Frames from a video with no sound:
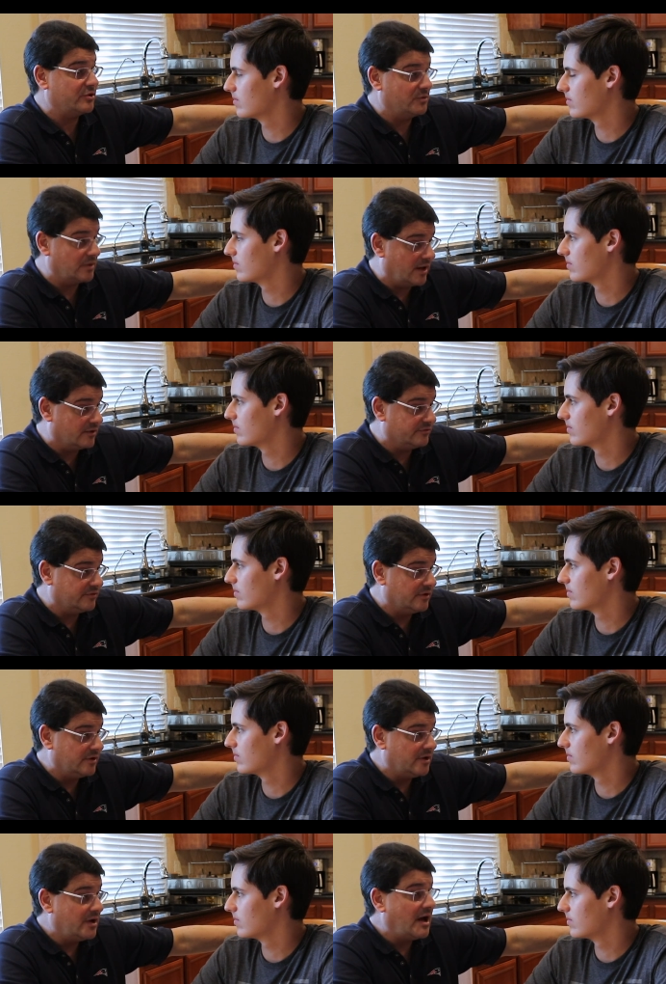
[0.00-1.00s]
Speaker 1: you love.
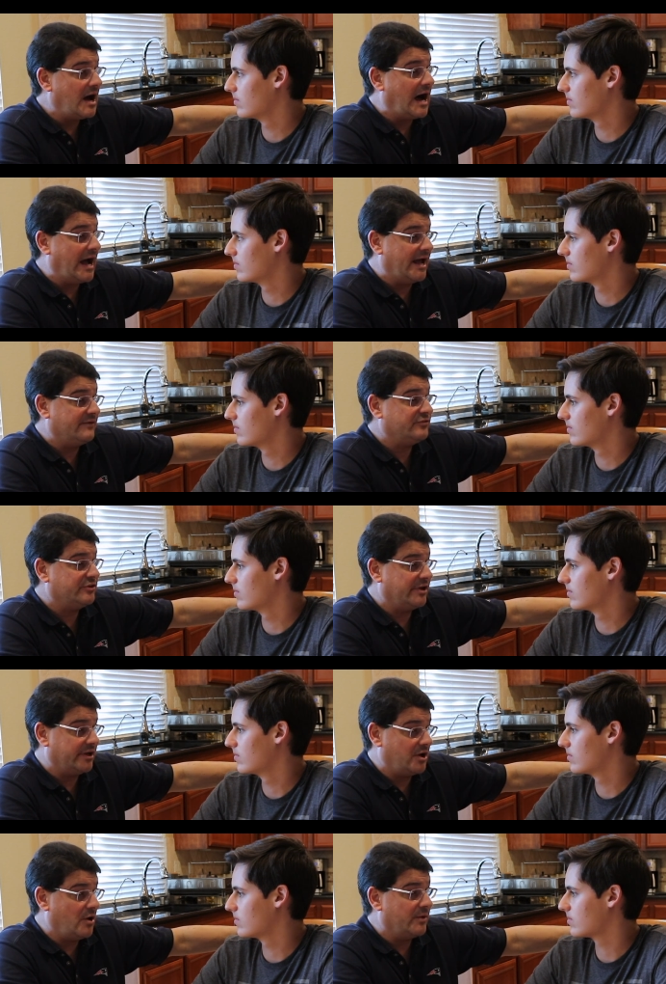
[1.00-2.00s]
I have to
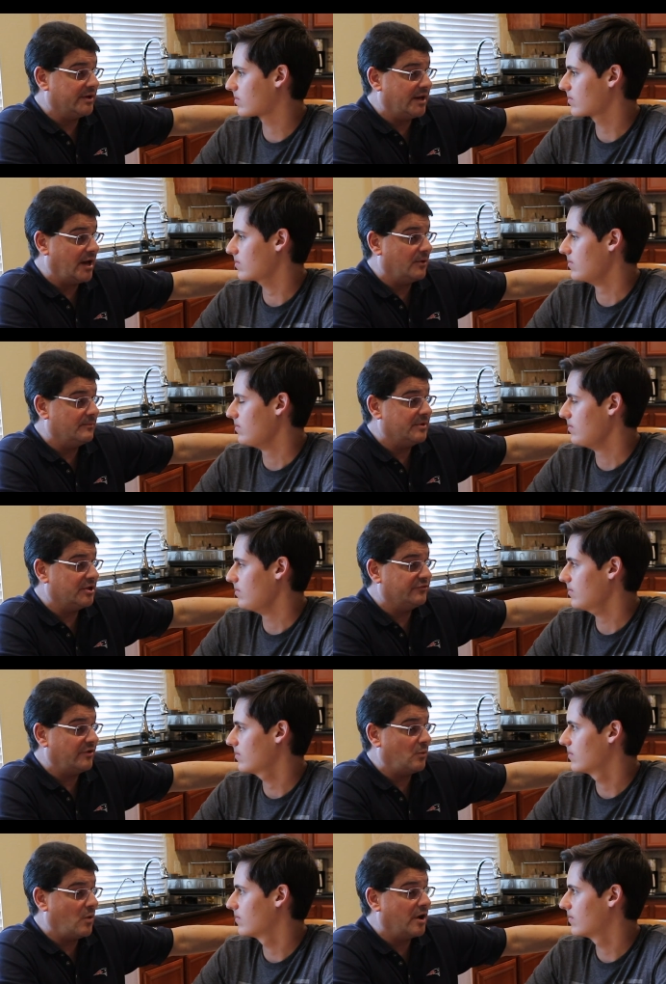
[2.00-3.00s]
get going now
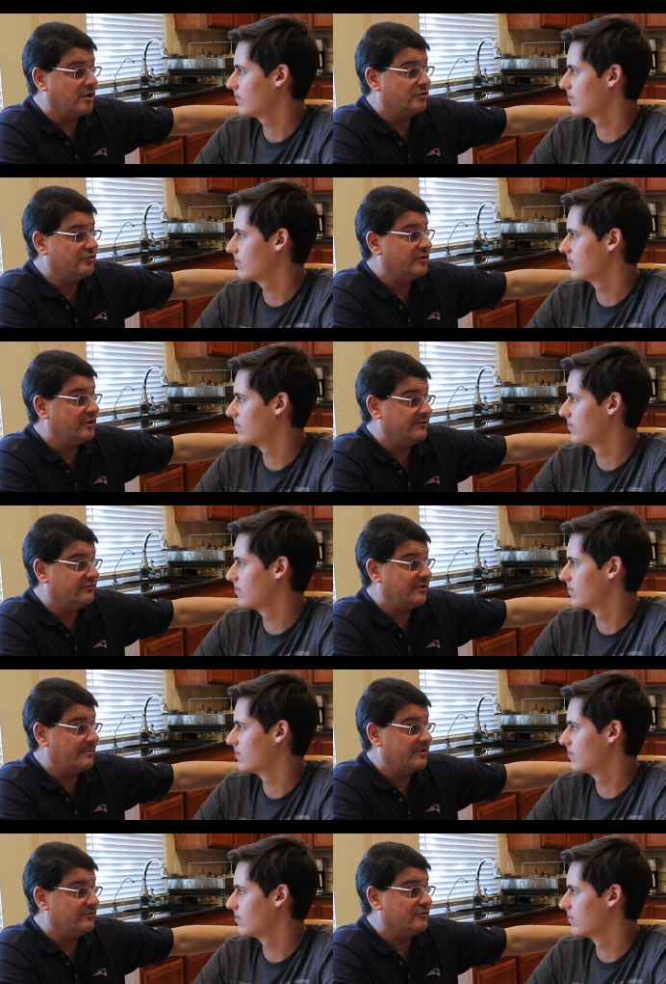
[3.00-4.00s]
because I want to leave
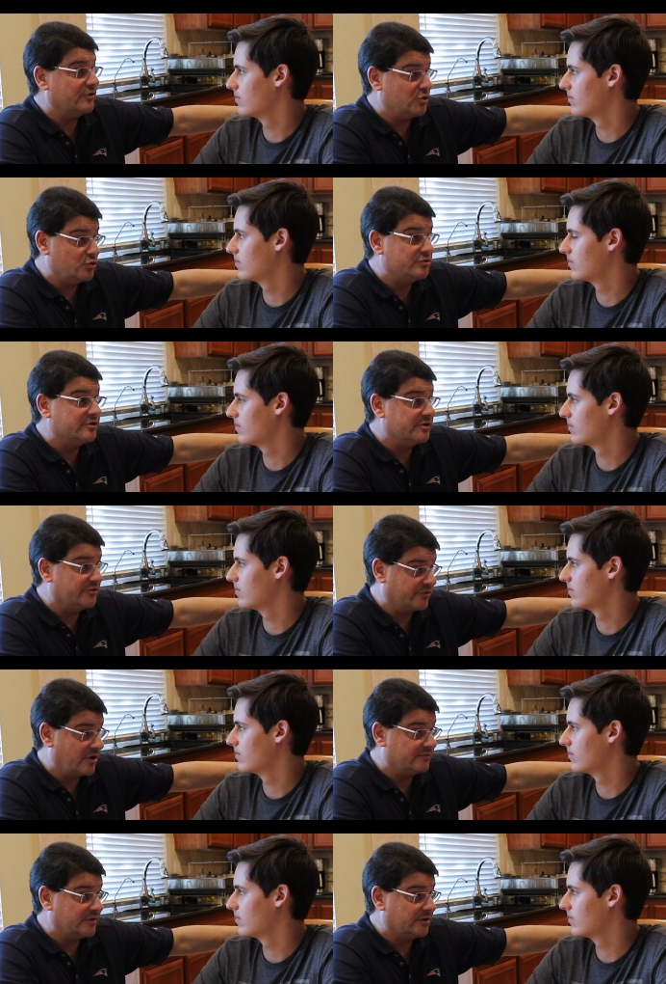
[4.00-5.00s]
something for you to
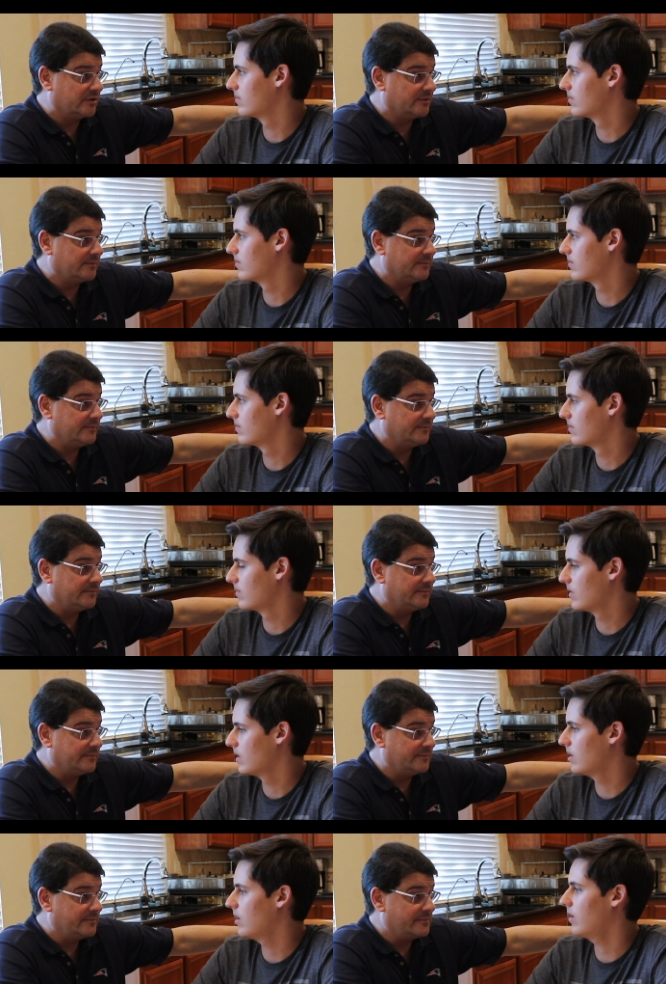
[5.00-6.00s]
discover.
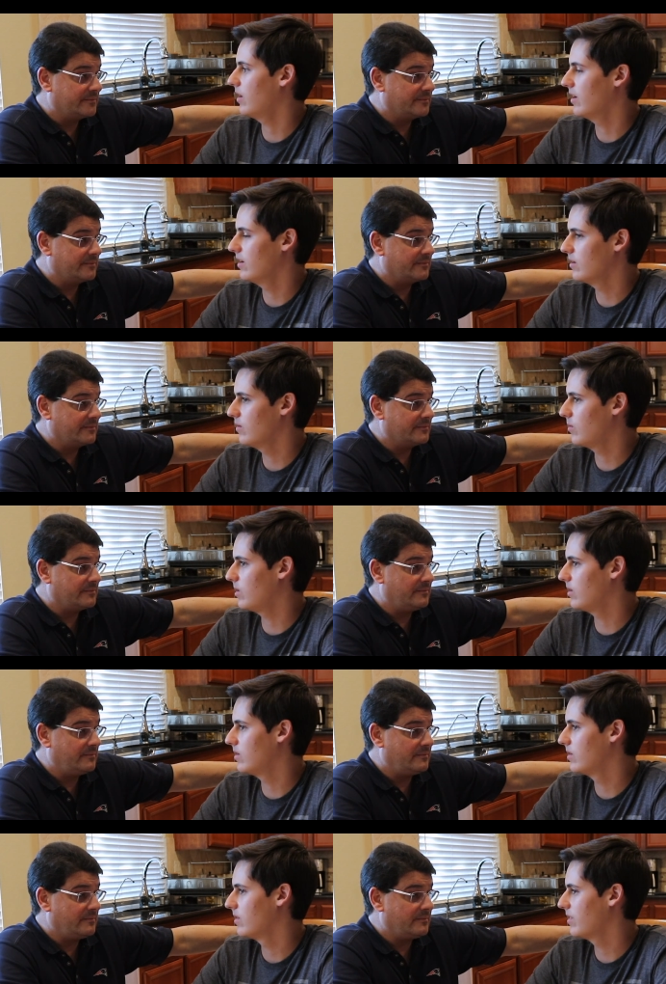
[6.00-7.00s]
Speaker 2: All right,
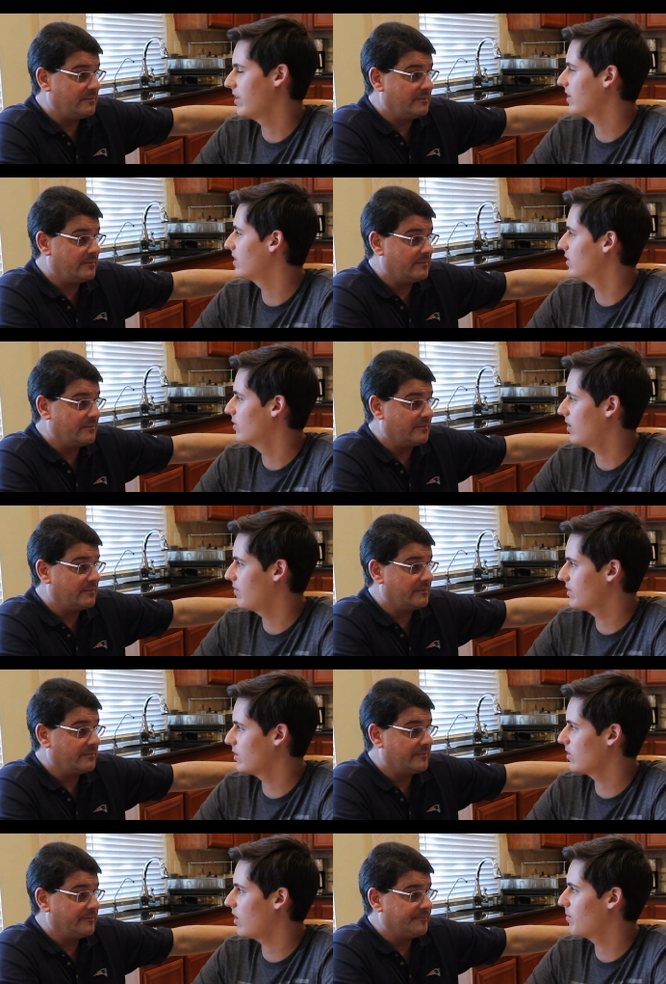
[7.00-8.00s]
well, thank you. I
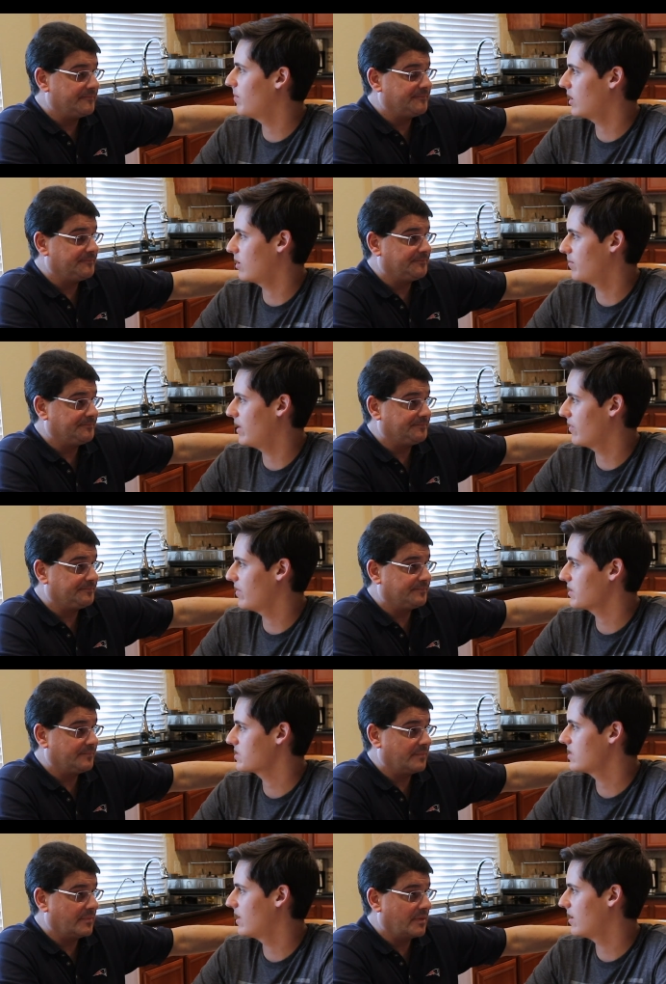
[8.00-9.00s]
feel a lot better about
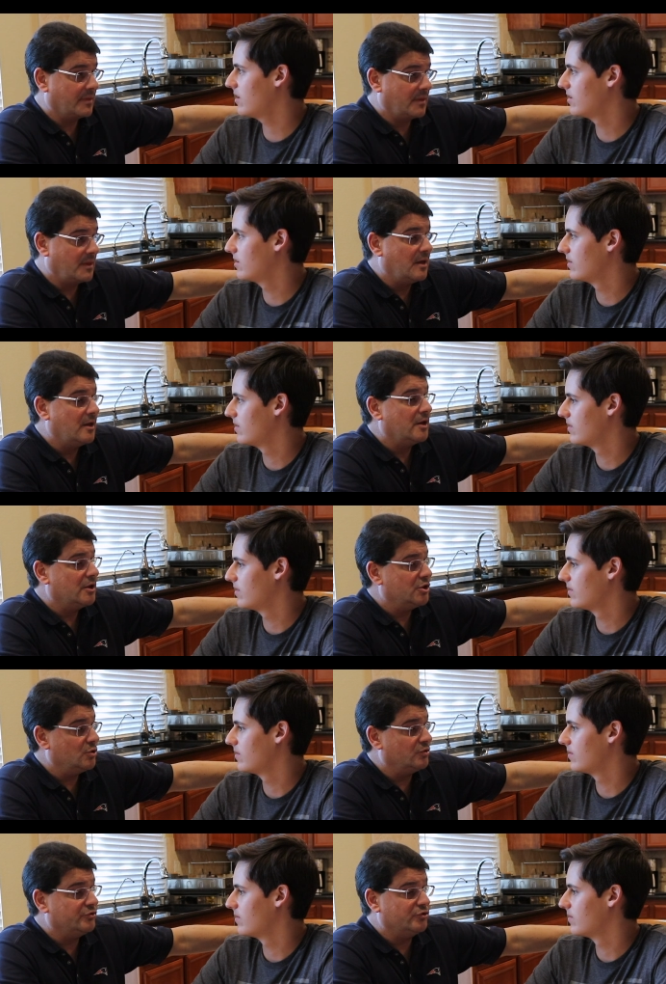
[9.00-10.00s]
things now.
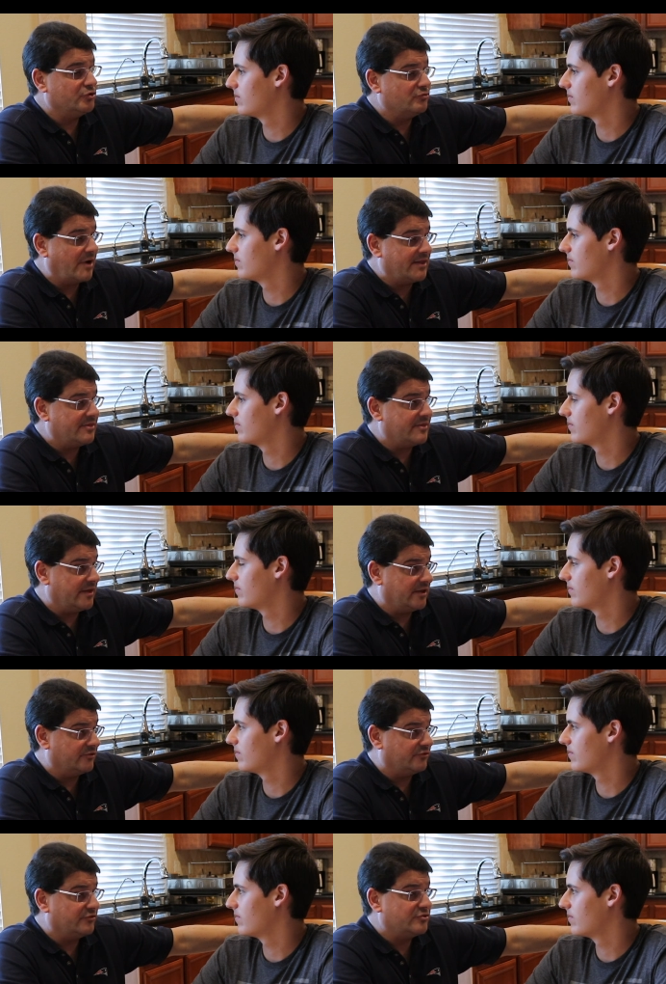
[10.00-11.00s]
Speaker 1: You will do great
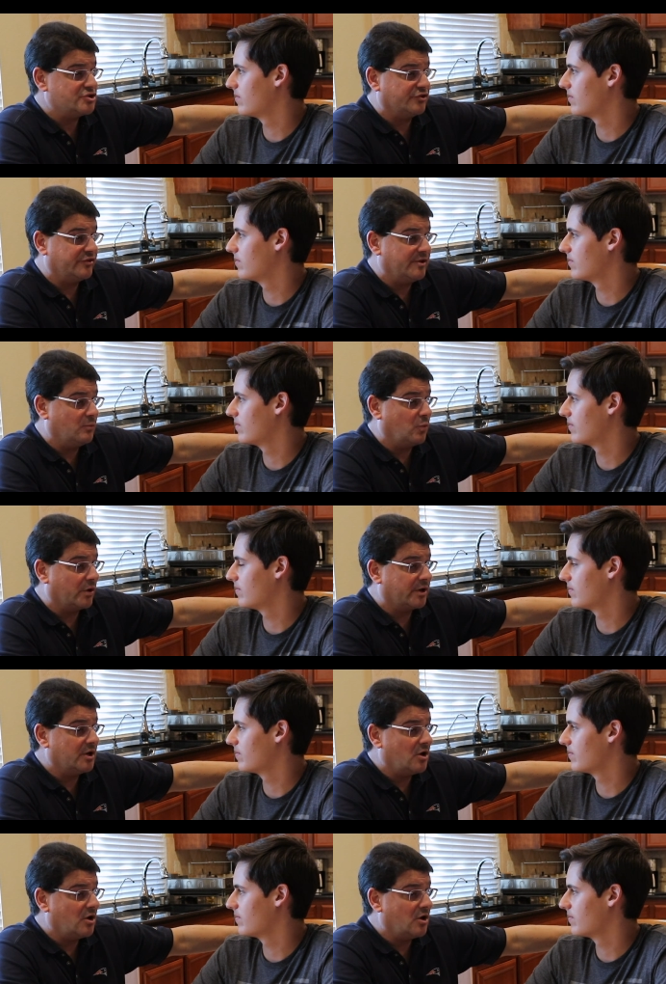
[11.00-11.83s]
things. Just keep working